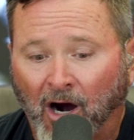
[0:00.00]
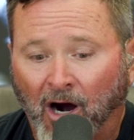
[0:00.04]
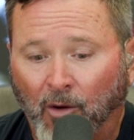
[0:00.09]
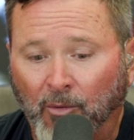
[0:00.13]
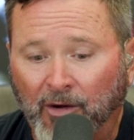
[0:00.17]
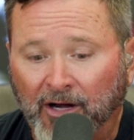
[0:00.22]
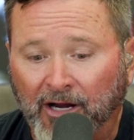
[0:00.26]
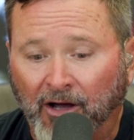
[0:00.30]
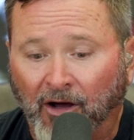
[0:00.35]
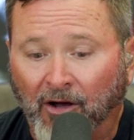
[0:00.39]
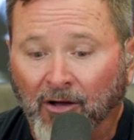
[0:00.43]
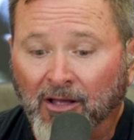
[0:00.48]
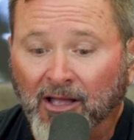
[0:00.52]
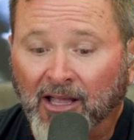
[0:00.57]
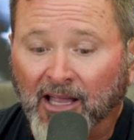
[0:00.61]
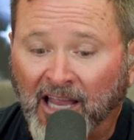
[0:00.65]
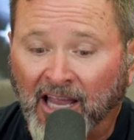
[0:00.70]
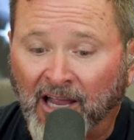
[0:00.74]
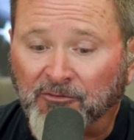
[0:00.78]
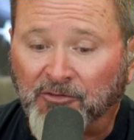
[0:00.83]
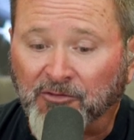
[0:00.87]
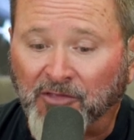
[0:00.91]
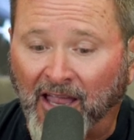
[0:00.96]
are real.
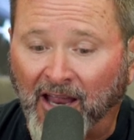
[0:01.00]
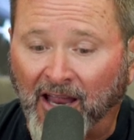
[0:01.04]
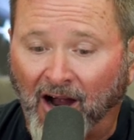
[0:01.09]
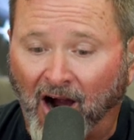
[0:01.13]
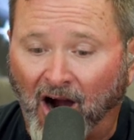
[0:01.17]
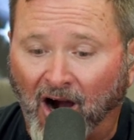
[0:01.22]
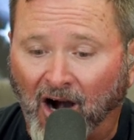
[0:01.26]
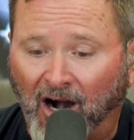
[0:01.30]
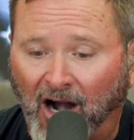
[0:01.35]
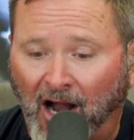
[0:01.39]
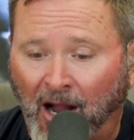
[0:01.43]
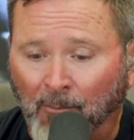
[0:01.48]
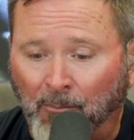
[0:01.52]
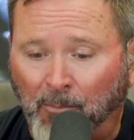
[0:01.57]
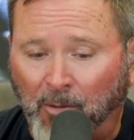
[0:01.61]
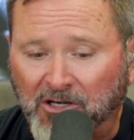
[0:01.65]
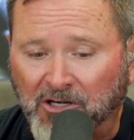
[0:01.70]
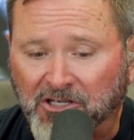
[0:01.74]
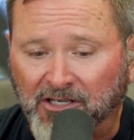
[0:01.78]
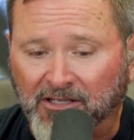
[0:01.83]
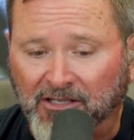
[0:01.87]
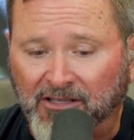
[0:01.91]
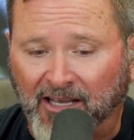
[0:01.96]
If they are, I'm
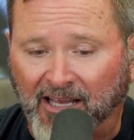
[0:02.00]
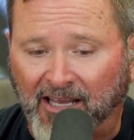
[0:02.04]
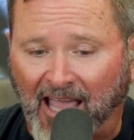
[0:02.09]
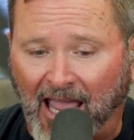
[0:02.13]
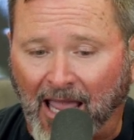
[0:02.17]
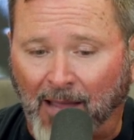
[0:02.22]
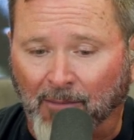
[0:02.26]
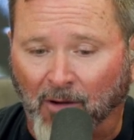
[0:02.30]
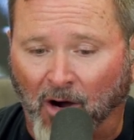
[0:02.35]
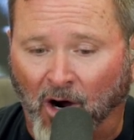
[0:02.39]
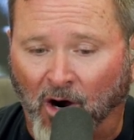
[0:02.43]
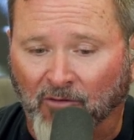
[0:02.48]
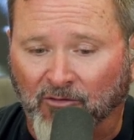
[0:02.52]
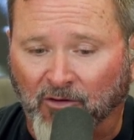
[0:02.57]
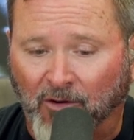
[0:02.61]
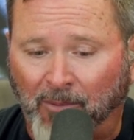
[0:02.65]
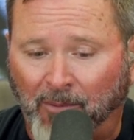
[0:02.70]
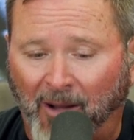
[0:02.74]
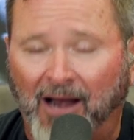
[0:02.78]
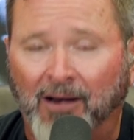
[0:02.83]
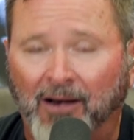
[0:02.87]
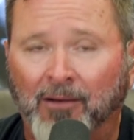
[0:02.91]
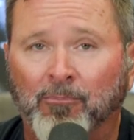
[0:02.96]
pushing the game over
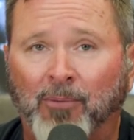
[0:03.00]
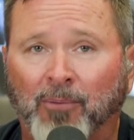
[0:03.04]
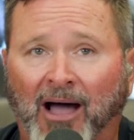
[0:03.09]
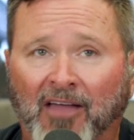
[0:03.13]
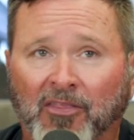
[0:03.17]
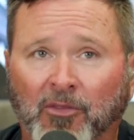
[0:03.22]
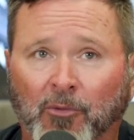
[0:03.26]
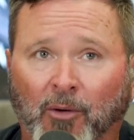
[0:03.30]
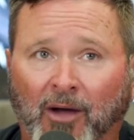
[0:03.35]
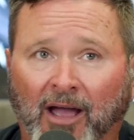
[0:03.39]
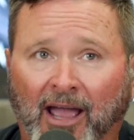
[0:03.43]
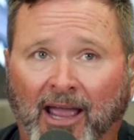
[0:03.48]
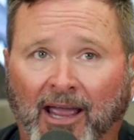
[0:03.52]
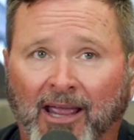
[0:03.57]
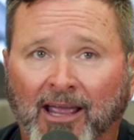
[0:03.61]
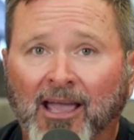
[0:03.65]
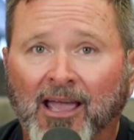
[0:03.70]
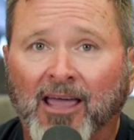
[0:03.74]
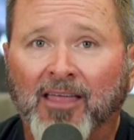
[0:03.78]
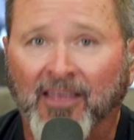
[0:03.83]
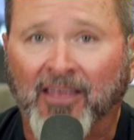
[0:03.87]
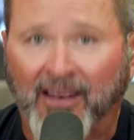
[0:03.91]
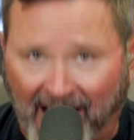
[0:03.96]
button. By the way,
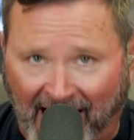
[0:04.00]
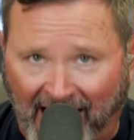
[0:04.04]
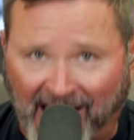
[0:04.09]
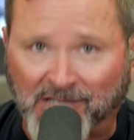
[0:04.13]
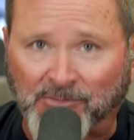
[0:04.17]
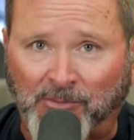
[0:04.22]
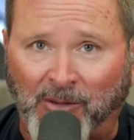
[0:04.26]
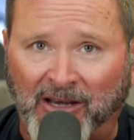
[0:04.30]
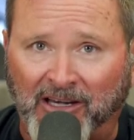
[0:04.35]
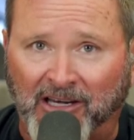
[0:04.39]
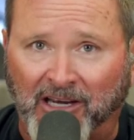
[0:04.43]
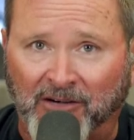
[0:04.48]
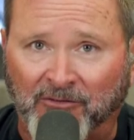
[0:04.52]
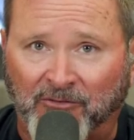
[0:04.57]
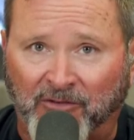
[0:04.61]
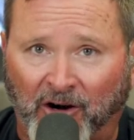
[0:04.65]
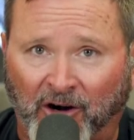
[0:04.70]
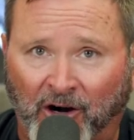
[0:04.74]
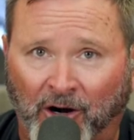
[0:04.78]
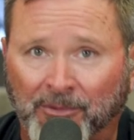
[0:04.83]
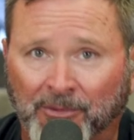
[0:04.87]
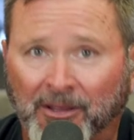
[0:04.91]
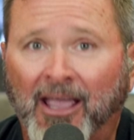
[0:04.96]
it has been
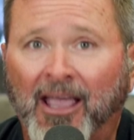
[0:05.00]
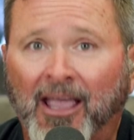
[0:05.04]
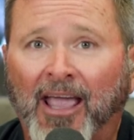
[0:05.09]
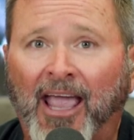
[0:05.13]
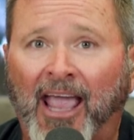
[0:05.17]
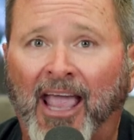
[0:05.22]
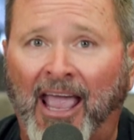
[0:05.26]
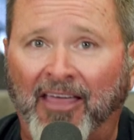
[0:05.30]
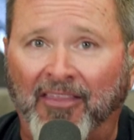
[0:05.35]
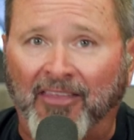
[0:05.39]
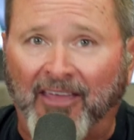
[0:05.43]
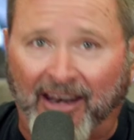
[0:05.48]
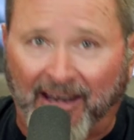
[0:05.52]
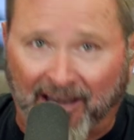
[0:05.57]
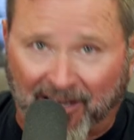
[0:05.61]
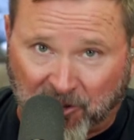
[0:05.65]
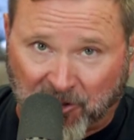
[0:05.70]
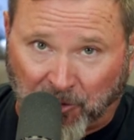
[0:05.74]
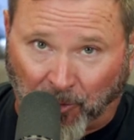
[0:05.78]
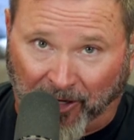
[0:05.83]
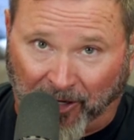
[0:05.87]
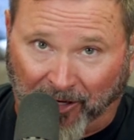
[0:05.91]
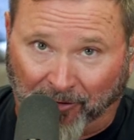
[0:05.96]
confirmed and it
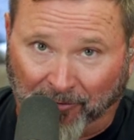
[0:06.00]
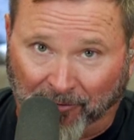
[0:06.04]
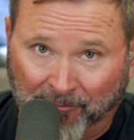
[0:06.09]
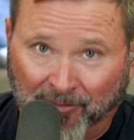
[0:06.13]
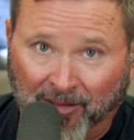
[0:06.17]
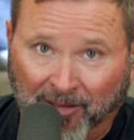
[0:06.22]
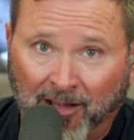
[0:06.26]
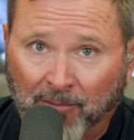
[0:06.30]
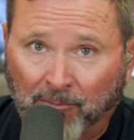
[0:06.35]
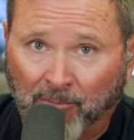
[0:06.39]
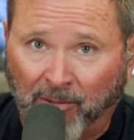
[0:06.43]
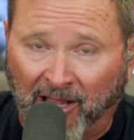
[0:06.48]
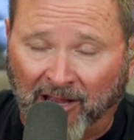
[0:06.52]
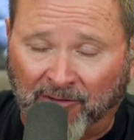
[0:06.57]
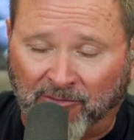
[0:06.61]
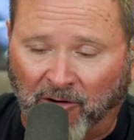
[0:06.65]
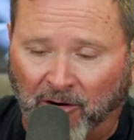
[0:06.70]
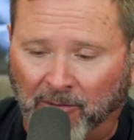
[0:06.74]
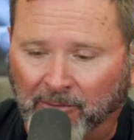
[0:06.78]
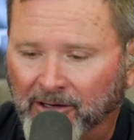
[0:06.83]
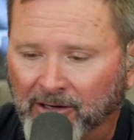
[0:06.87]
is real. Play it for